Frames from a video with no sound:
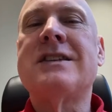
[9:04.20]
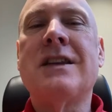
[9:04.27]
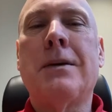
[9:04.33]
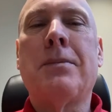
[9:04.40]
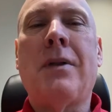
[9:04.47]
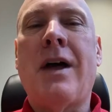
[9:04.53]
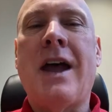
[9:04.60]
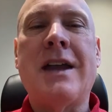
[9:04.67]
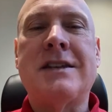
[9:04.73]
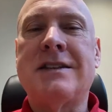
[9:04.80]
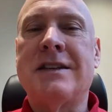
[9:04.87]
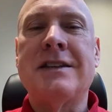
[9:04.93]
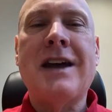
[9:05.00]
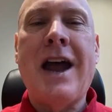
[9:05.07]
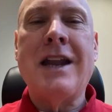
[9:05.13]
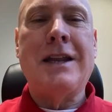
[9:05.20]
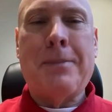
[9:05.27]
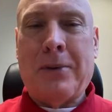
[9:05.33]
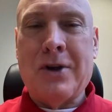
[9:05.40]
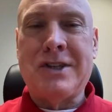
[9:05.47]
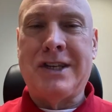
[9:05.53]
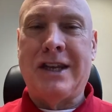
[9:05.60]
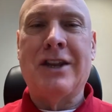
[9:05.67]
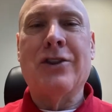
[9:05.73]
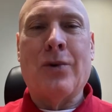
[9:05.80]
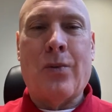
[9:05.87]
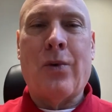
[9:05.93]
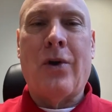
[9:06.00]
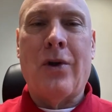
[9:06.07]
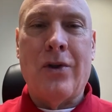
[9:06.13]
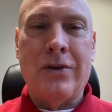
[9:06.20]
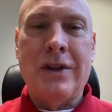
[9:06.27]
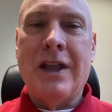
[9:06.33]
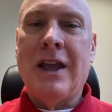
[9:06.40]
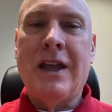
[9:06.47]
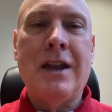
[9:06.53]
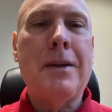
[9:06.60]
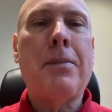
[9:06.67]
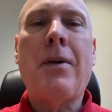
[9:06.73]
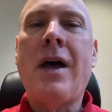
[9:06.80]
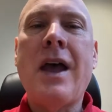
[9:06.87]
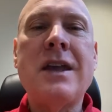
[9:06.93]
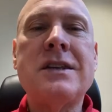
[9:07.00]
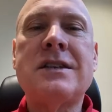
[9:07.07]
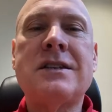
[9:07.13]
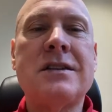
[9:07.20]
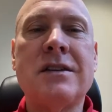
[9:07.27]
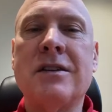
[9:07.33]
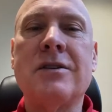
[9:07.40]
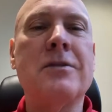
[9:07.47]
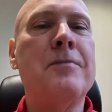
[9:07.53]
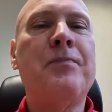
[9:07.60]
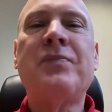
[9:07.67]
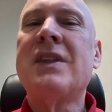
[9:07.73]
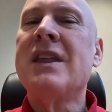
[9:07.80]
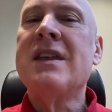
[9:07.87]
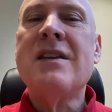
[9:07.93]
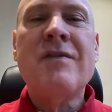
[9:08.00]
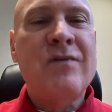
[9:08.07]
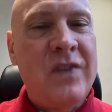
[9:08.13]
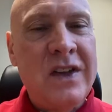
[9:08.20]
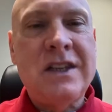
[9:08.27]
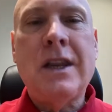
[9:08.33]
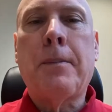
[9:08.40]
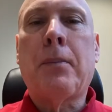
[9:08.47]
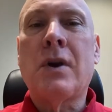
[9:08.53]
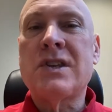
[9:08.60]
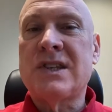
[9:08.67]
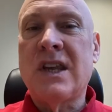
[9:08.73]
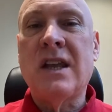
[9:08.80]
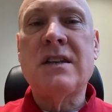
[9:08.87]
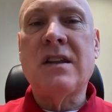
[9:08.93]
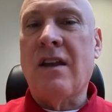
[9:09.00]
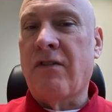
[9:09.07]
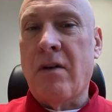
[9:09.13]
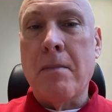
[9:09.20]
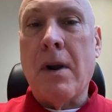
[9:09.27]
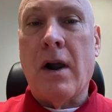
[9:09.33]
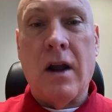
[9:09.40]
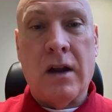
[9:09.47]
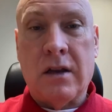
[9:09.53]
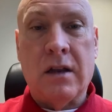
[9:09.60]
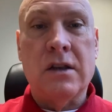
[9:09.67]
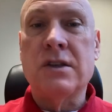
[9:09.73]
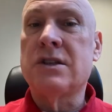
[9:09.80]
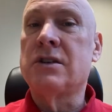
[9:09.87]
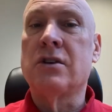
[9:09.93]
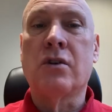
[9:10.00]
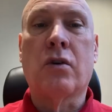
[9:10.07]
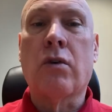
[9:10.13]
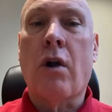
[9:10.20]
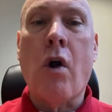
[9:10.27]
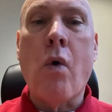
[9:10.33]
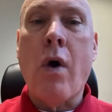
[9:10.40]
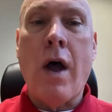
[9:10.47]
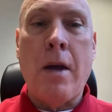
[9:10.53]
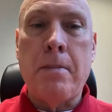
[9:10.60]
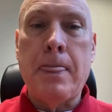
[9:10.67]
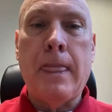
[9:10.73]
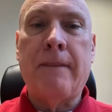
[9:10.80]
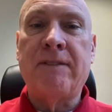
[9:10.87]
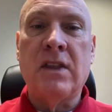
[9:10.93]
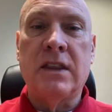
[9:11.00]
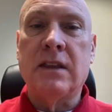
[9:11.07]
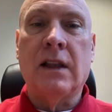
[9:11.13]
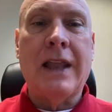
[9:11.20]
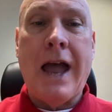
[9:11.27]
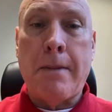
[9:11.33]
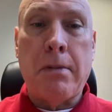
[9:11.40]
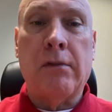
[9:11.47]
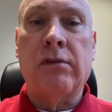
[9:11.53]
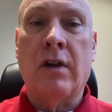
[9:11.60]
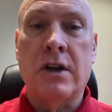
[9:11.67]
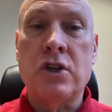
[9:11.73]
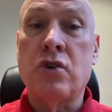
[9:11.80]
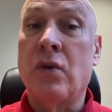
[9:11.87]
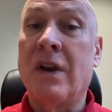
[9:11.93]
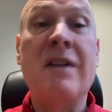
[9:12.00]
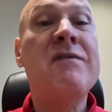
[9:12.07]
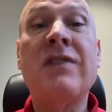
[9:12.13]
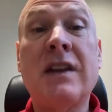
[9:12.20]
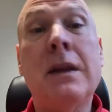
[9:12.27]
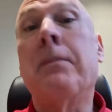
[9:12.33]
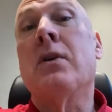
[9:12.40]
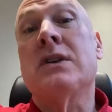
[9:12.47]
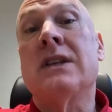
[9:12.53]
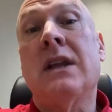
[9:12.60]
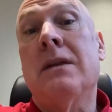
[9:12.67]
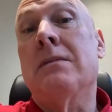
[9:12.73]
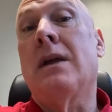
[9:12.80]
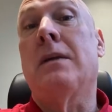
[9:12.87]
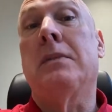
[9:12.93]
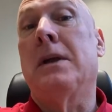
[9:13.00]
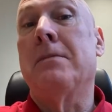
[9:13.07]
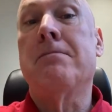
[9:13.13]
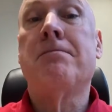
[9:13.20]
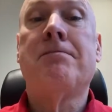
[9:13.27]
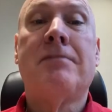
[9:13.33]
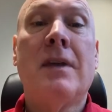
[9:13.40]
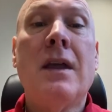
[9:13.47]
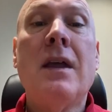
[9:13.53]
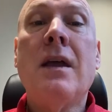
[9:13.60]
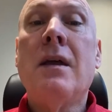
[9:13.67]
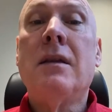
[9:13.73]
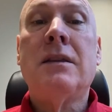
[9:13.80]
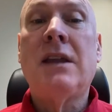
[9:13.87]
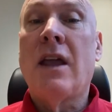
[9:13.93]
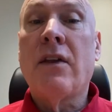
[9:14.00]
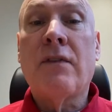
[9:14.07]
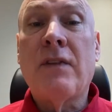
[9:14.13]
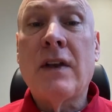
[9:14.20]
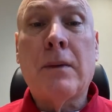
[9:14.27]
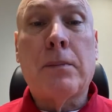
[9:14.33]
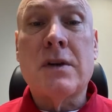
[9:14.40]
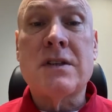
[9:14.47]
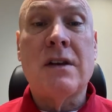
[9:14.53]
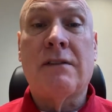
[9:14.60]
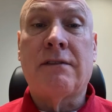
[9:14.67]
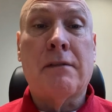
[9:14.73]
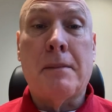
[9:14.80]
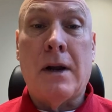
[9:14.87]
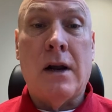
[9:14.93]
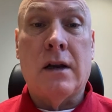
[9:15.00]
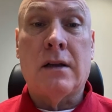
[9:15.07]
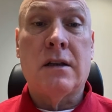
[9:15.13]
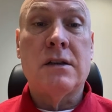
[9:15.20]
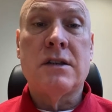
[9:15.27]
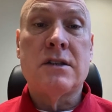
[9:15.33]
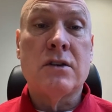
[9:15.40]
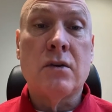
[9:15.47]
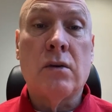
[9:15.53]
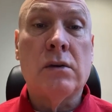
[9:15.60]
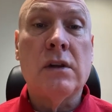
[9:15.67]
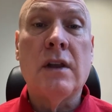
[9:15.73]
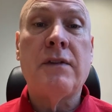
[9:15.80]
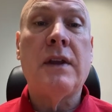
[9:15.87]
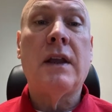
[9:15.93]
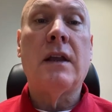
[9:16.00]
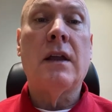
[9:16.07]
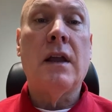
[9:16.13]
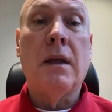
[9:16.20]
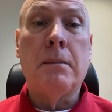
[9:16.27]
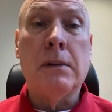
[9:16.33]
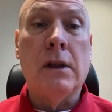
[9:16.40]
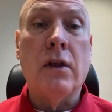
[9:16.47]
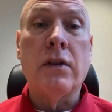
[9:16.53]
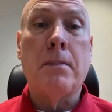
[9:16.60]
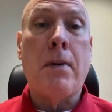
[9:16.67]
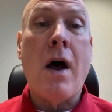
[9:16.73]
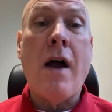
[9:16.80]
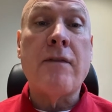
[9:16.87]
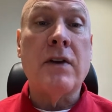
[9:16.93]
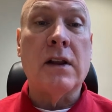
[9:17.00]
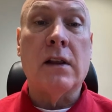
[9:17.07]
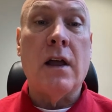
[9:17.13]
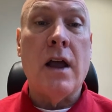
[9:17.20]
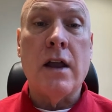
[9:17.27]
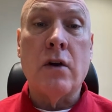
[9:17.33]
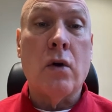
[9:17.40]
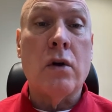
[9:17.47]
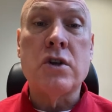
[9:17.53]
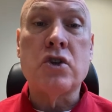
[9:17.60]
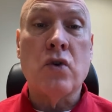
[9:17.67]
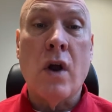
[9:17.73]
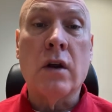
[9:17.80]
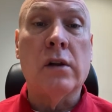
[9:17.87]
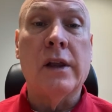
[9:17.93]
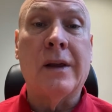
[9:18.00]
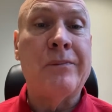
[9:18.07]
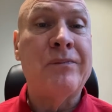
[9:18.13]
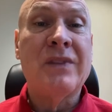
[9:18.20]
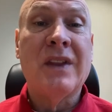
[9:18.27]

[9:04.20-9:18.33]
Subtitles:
apply to 90% of the world. It applies to 50% of Americans who grow up in the lap of luxury. 50% maybe. The other 50% of Americans who are living below the poverty line or are struggling,